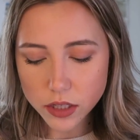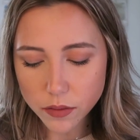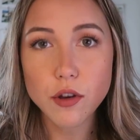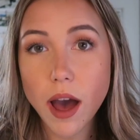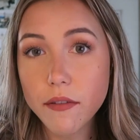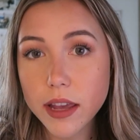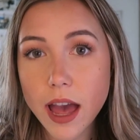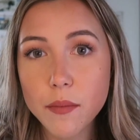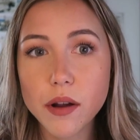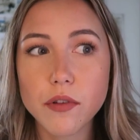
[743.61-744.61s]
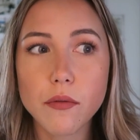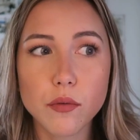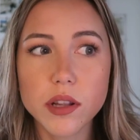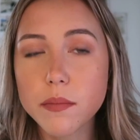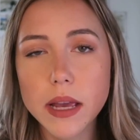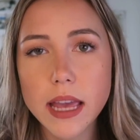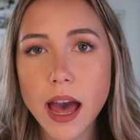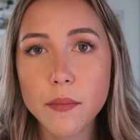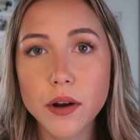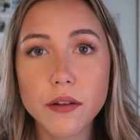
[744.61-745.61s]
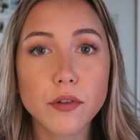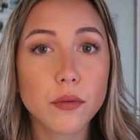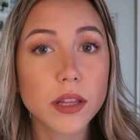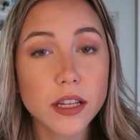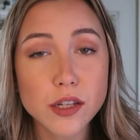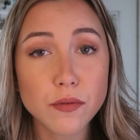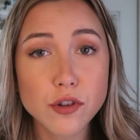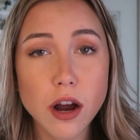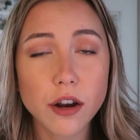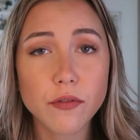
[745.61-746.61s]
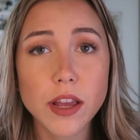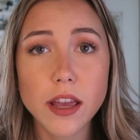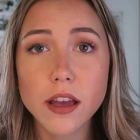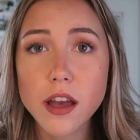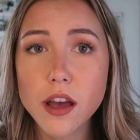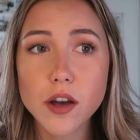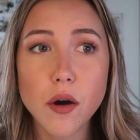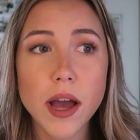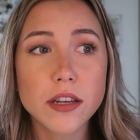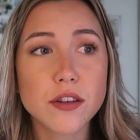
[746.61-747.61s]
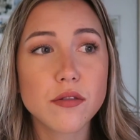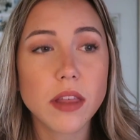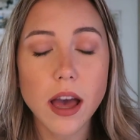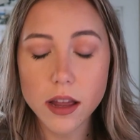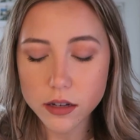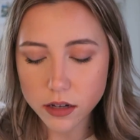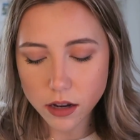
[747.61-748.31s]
If you have a camera, if you have a really big camera, if you're really into photography, go ahead and do that.